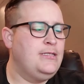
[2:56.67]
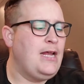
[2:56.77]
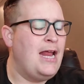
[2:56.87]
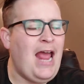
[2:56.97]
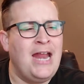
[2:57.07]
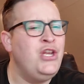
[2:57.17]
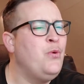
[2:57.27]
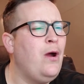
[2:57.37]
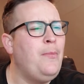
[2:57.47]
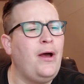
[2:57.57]
I, I
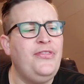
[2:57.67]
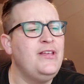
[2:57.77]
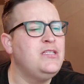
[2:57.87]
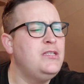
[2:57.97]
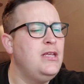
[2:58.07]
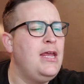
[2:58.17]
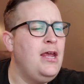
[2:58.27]
knew I bought this,